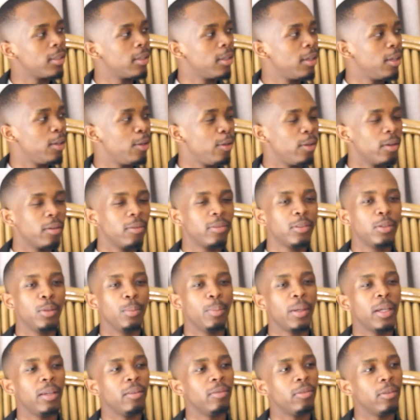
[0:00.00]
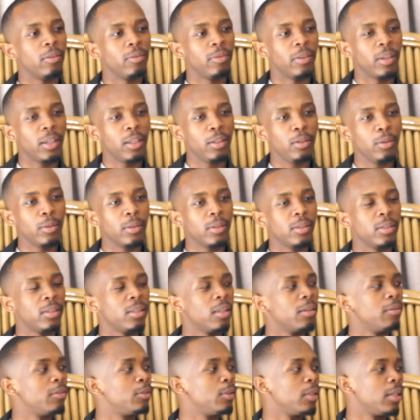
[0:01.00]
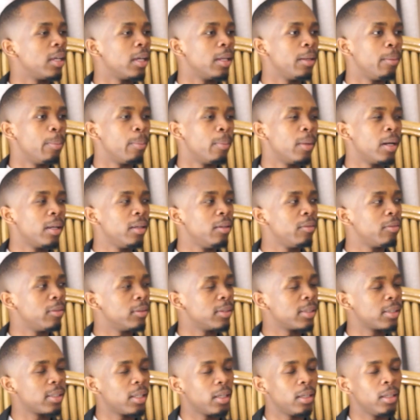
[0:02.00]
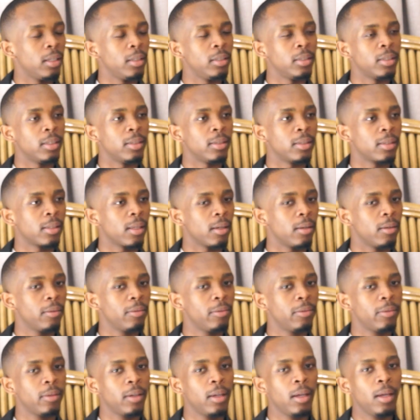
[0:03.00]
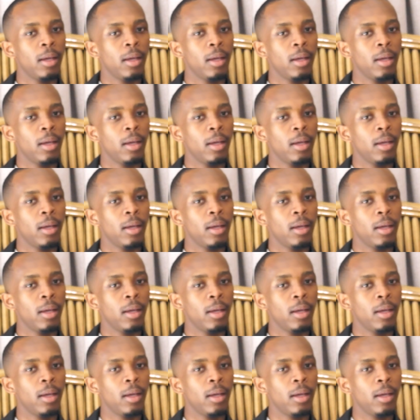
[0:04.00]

You have to pay for venues, you have to get money for stage and stuff.